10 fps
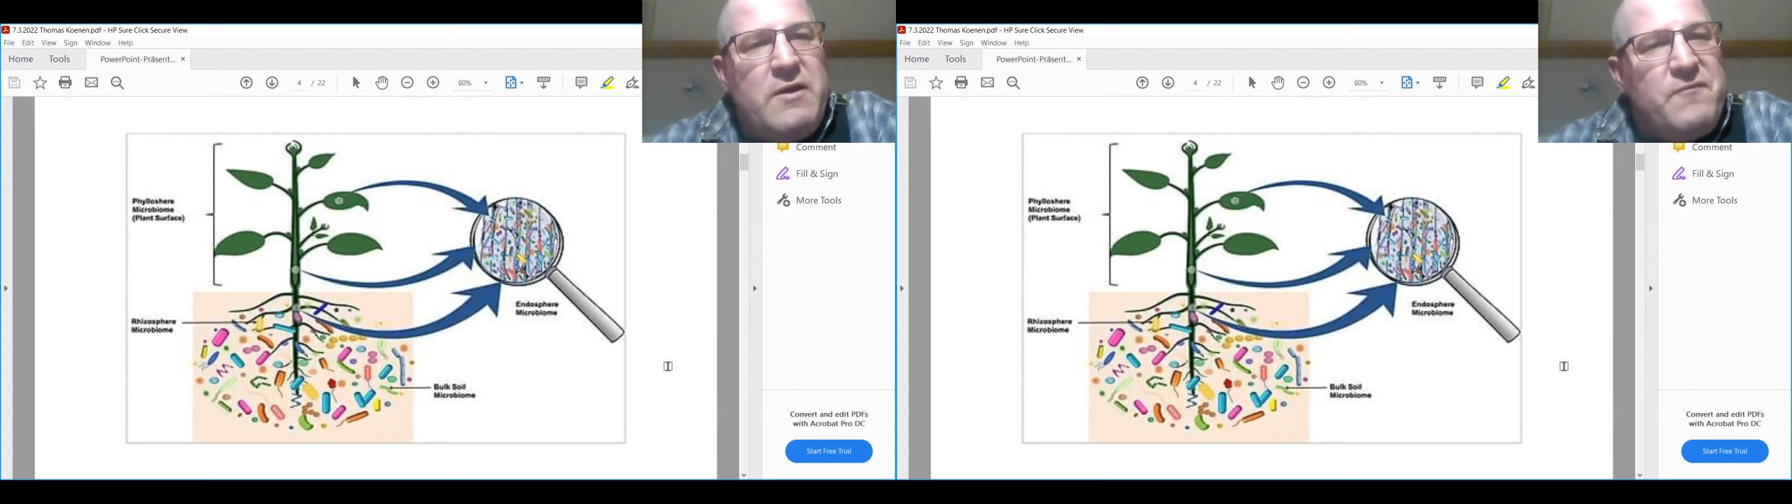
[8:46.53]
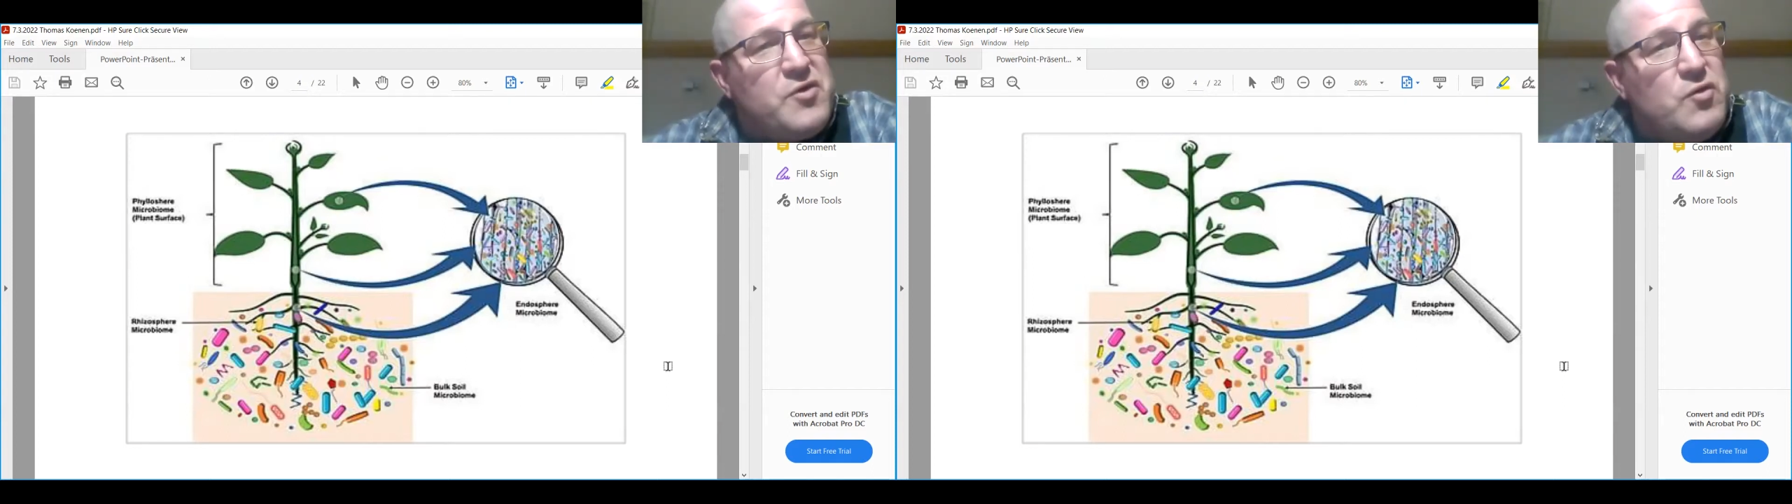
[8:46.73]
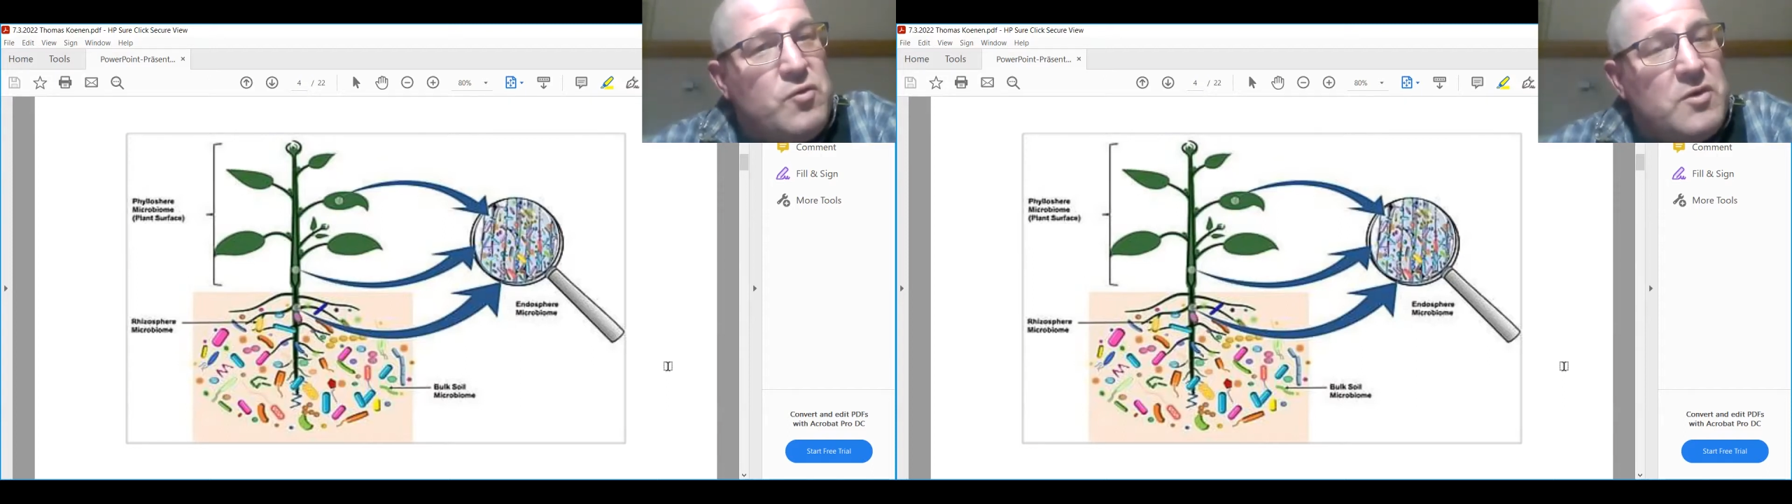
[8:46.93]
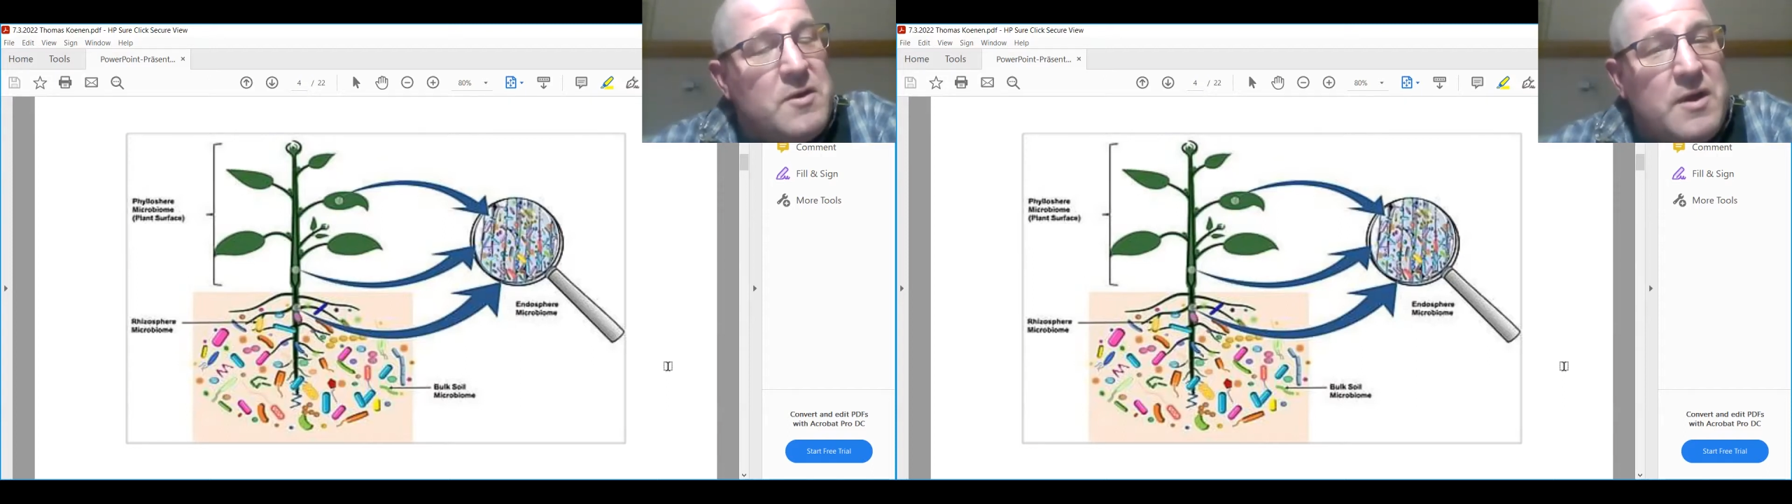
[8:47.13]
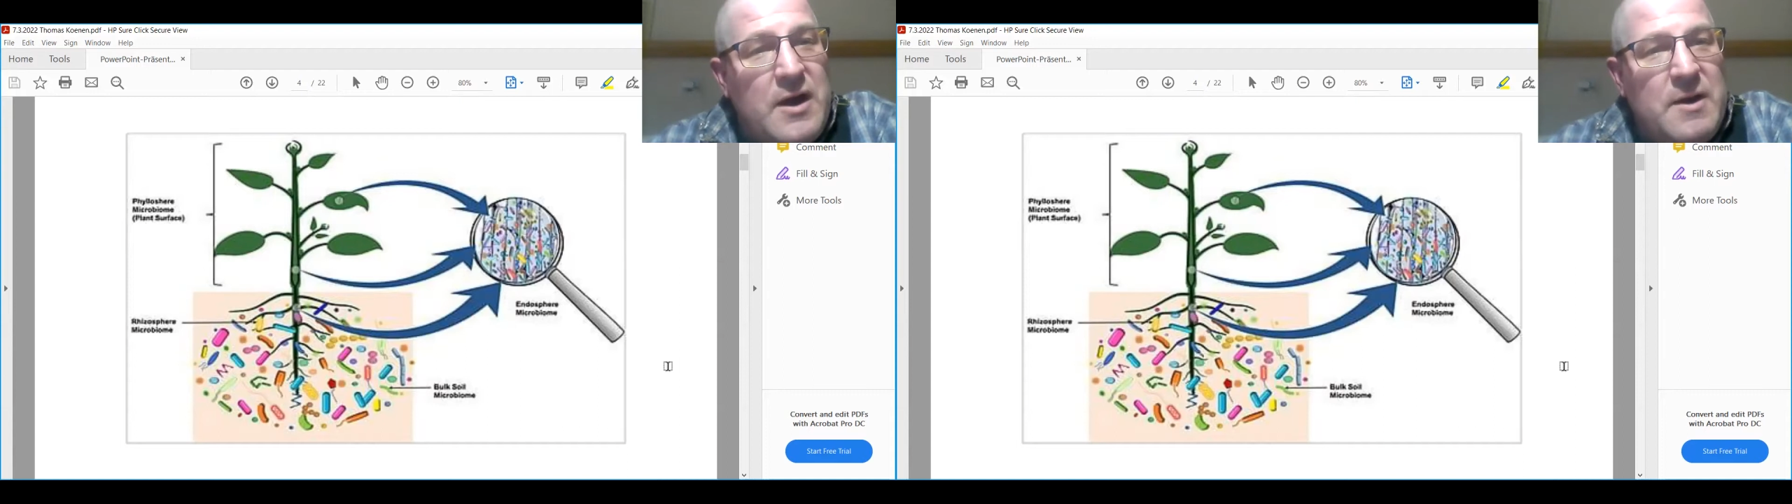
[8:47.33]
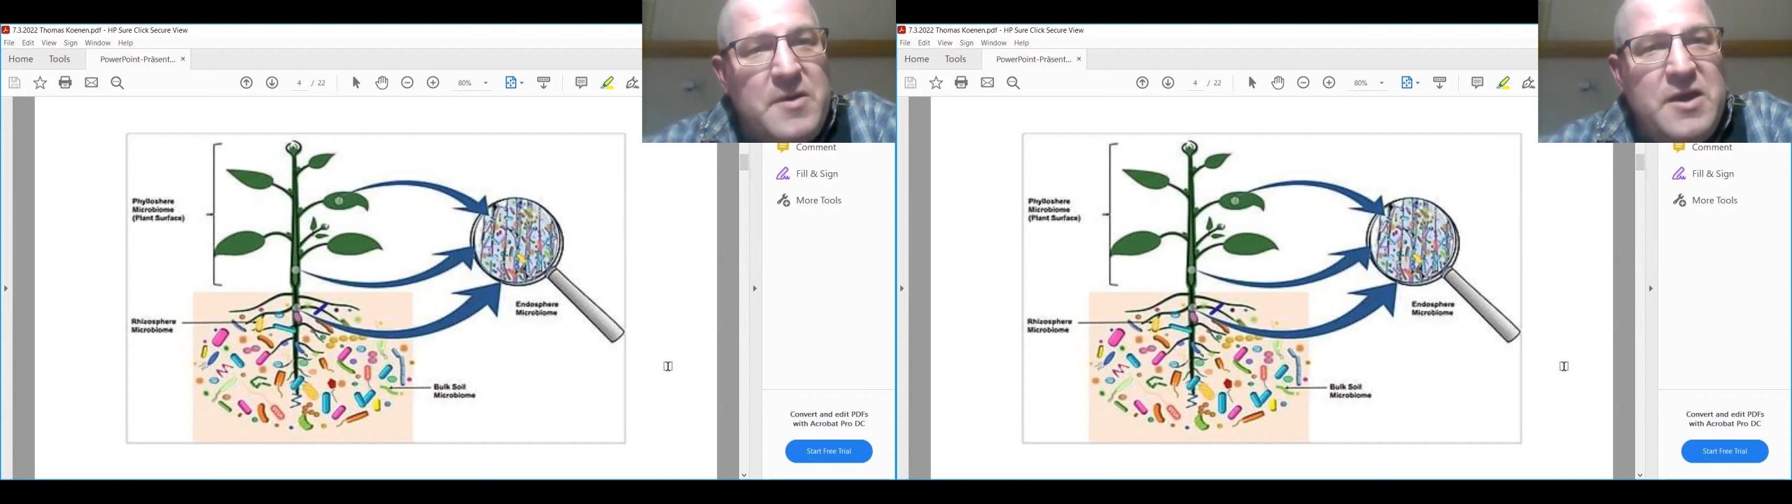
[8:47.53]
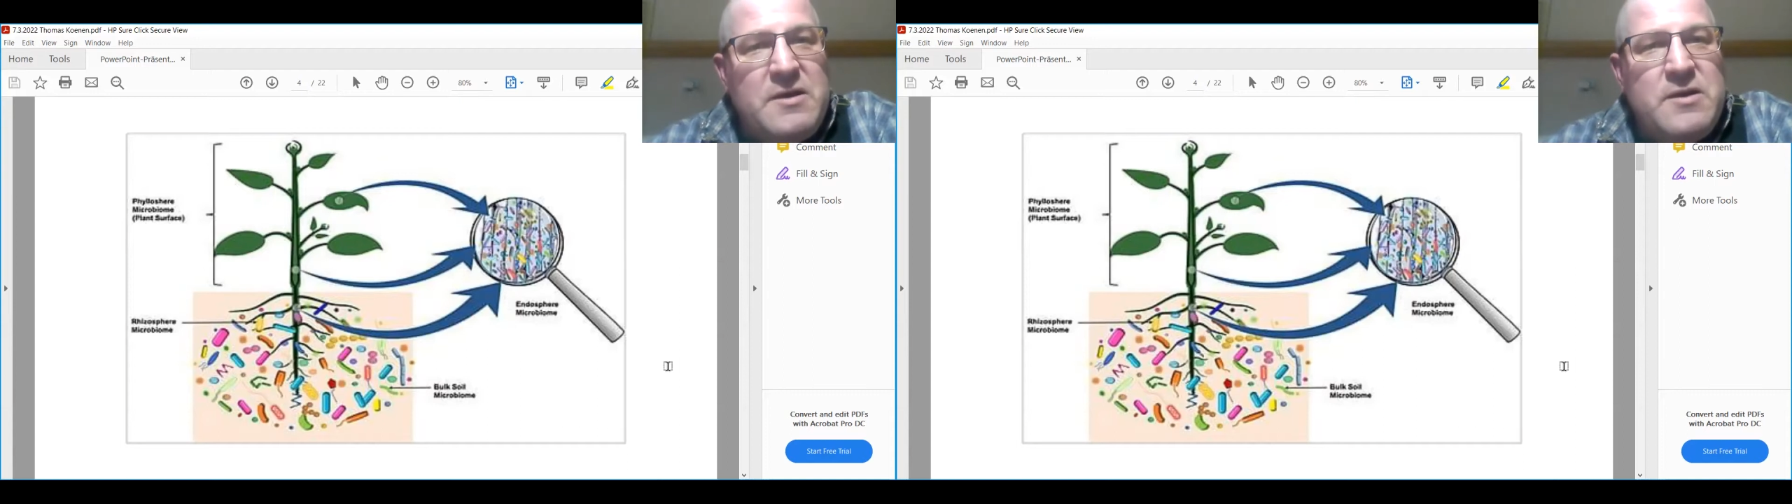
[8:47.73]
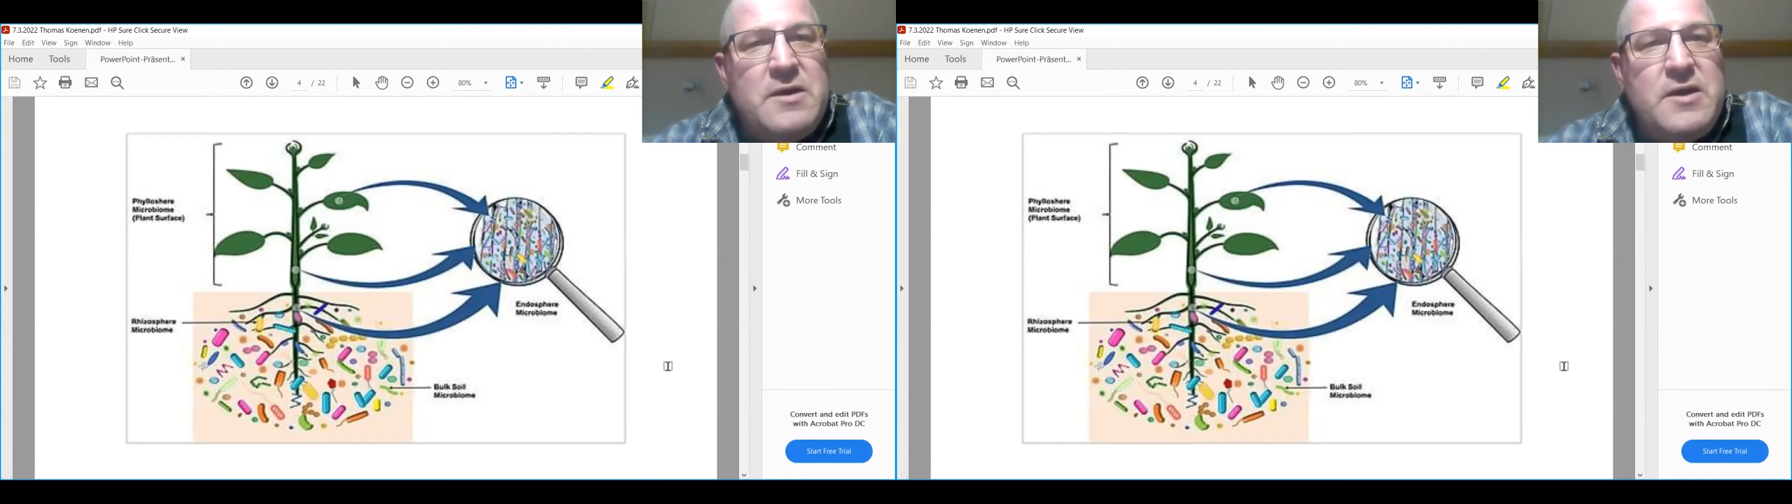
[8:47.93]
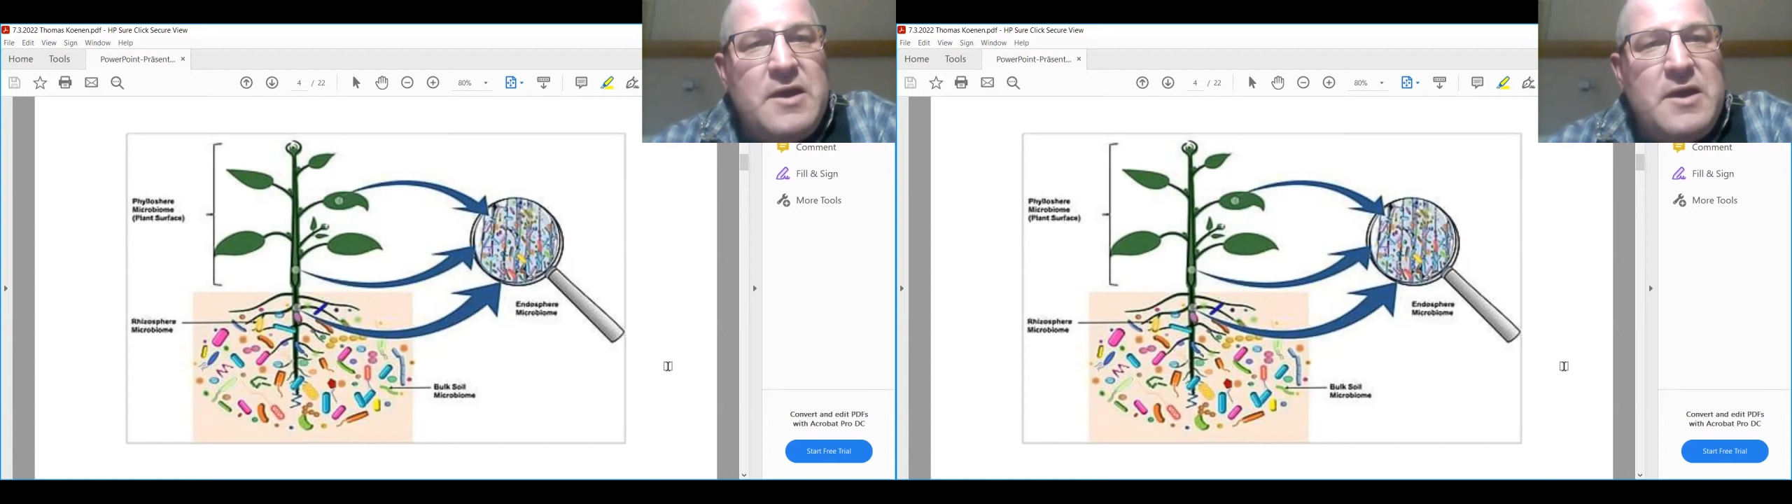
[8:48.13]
And the tool, I mean,